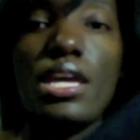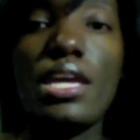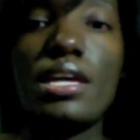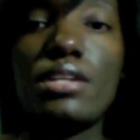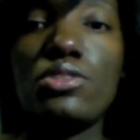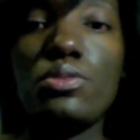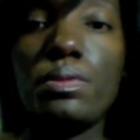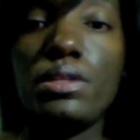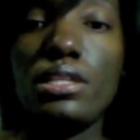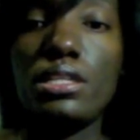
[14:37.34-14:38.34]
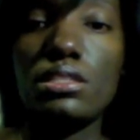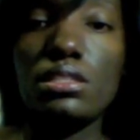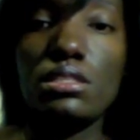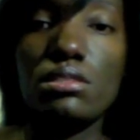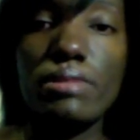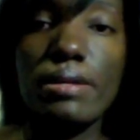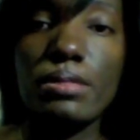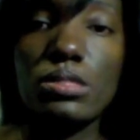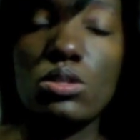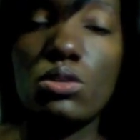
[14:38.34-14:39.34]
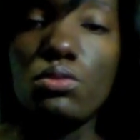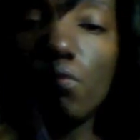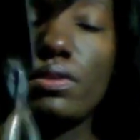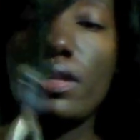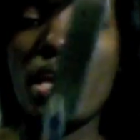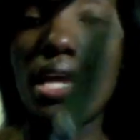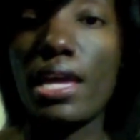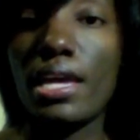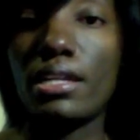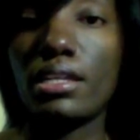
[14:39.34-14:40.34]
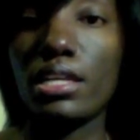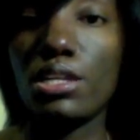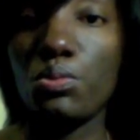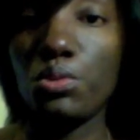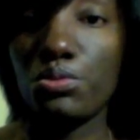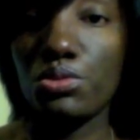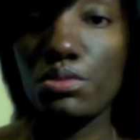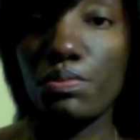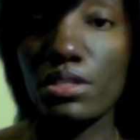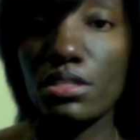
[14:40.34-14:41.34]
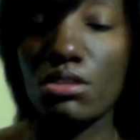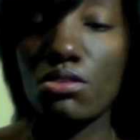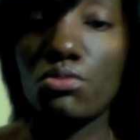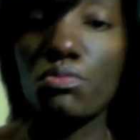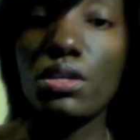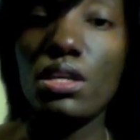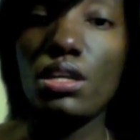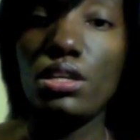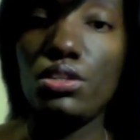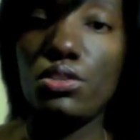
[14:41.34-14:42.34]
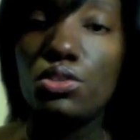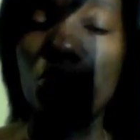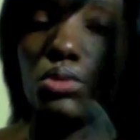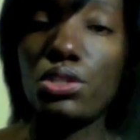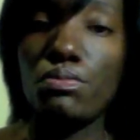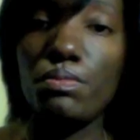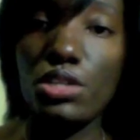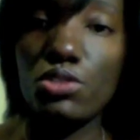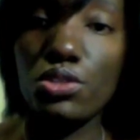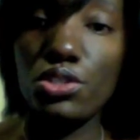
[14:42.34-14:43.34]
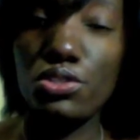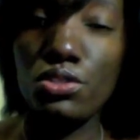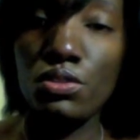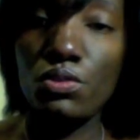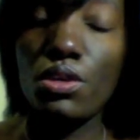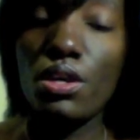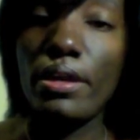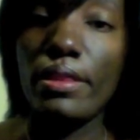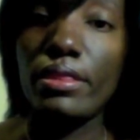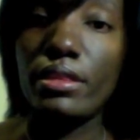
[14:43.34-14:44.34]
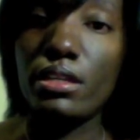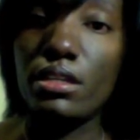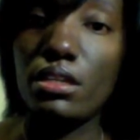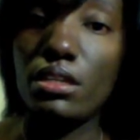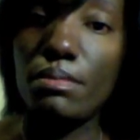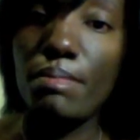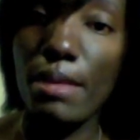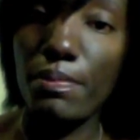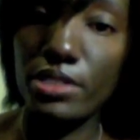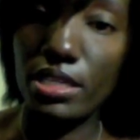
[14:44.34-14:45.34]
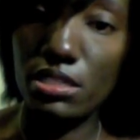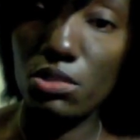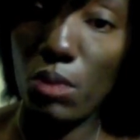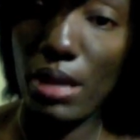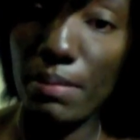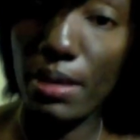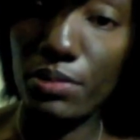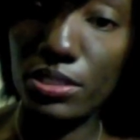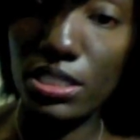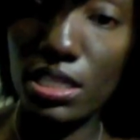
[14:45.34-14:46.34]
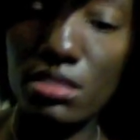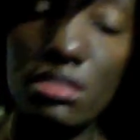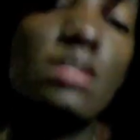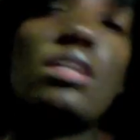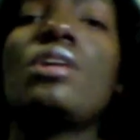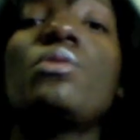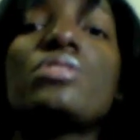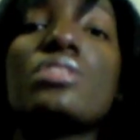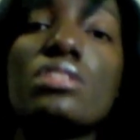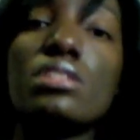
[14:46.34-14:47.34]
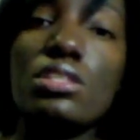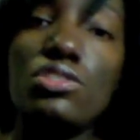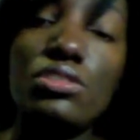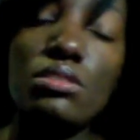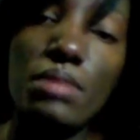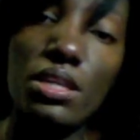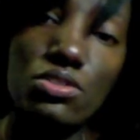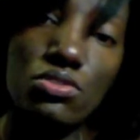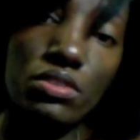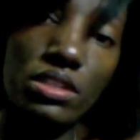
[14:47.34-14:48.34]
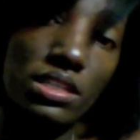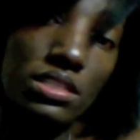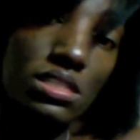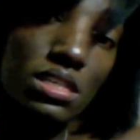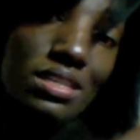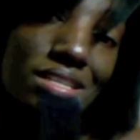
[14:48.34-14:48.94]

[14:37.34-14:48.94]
And you put it into the ceramic stove, and like you would with your pressing comb, you want to make sure you do the paper test, the white paper test, which is essentially making sure that